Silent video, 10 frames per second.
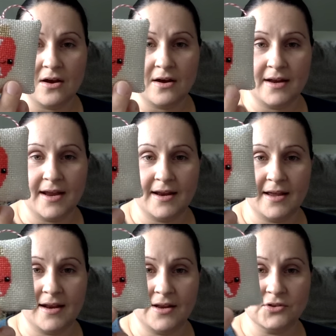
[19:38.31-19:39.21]
on Aida,
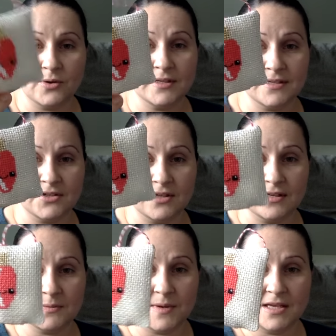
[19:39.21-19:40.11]
and I enjoyed stitching
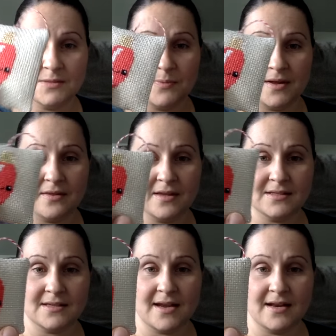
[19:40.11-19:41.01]
this piece, but
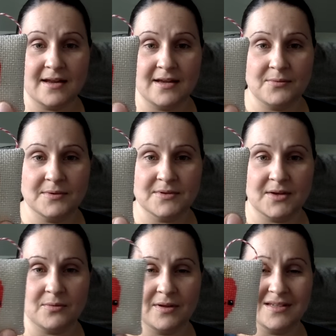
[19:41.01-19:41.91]
this Aida, it was
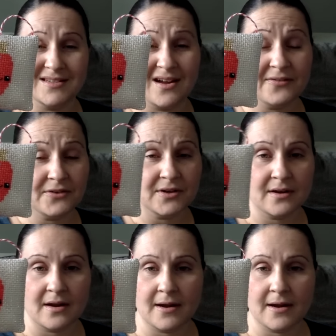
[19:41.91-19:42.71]
like really soft.